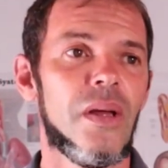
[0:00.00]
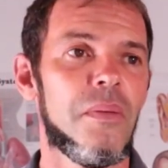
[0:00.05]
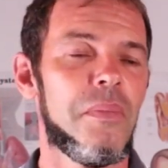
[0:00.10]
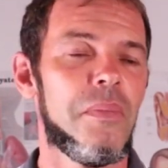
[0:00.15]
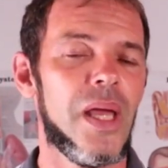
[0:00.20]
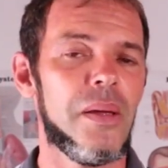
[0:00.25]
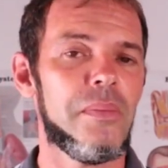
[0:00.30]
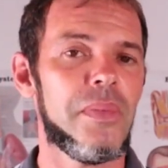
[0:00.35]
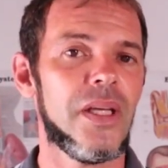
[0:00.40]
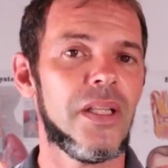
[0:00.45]

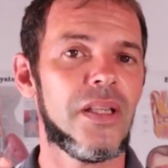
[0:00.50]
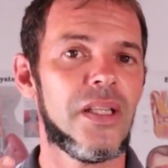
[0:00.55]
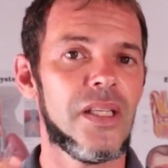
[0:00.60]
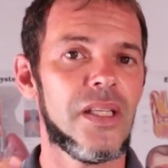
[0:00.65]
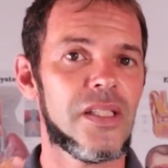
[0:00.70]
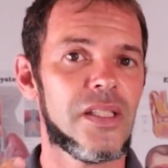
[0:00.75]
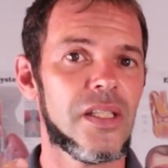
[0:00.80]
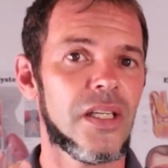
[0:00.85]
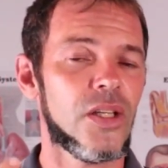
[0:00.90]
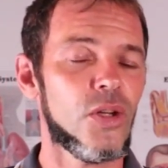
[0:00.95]
Maybe it
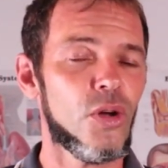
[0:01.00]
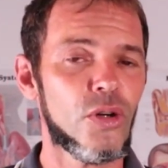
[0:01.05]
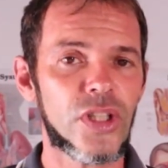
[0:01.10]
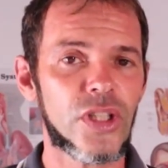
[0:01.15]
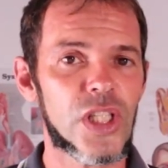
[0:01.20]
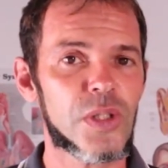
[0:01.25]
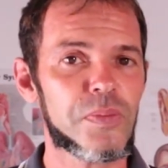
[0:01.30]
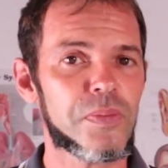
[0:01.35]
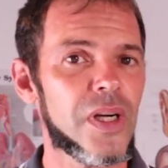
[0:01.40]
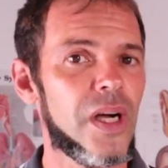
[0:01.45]
is a
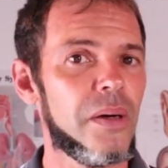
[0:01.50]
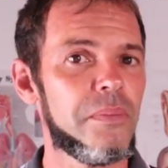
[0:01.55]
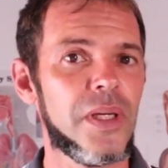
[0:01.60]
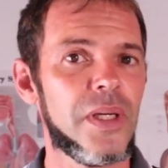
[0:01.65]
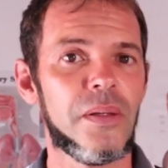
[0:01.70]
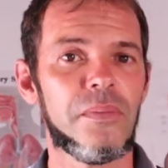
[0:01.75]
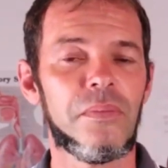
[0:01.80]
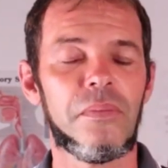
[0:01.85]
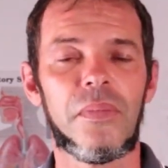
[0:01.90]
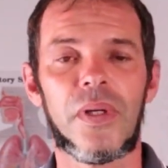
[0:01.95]
glottis
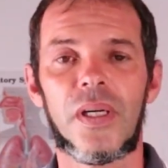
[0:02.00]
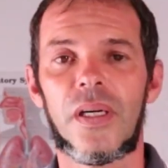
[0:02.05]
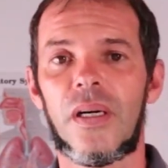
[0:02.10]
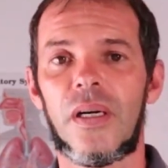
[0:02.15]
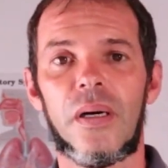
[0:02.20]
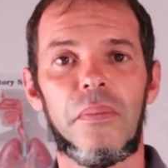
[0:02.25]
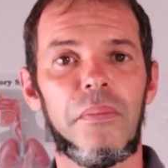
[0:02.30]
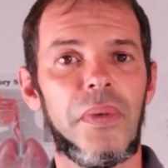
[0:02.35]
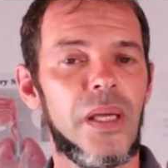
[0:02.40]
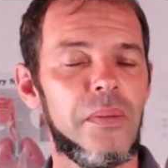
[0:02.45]
problem,
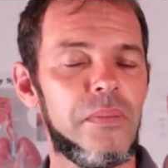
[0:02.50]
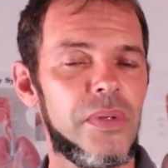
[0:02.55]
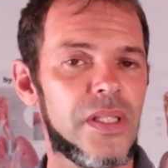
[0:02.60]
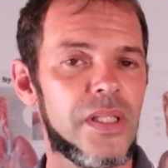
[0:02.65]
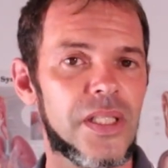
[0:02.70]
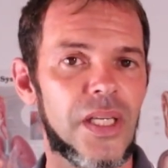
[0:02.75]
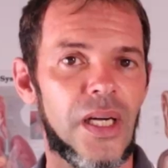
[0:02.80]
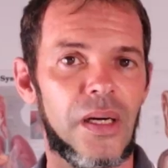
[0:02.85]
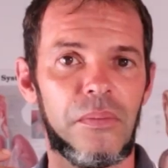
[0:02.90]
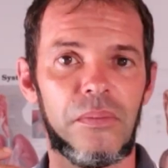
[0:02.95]
maybe
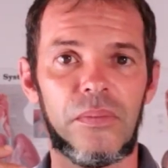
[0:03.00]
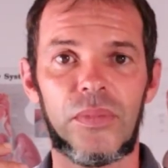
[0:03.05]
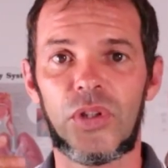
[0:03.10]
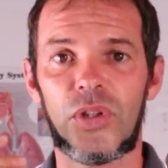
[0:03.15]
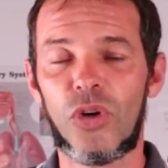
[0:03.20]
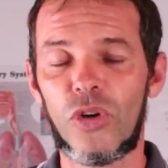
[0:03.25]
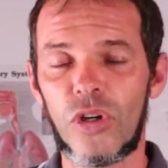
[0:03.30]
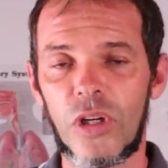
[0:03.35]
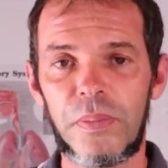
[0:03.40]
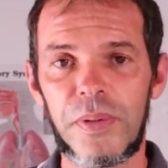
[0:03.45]
some
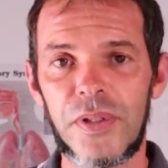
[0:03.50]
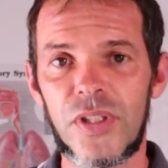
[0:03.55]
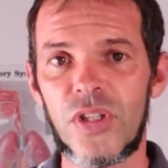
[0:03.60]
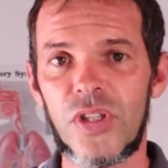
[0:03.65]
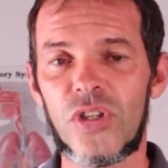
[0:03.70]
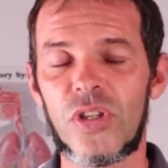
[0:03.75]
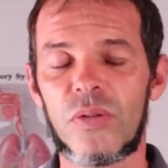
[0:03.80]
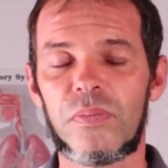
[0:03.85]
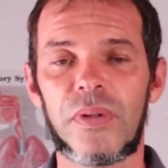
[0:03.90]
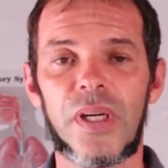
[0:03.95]
tongue
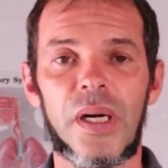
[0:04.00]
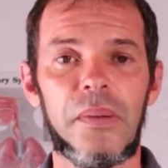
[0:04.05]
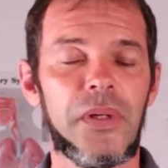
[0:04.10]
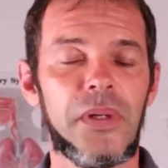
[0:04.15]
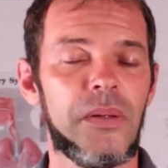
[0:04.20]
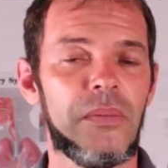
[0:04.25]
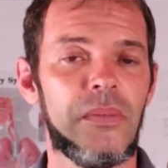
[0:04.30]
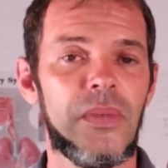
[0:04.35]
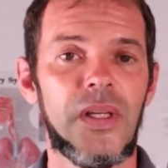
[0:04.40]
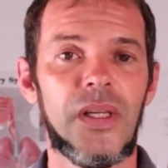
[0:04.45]
position
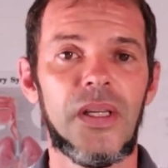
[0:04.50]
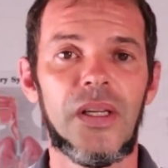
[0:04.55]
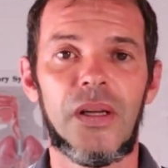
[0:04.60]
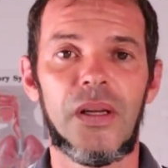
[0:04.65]
problem.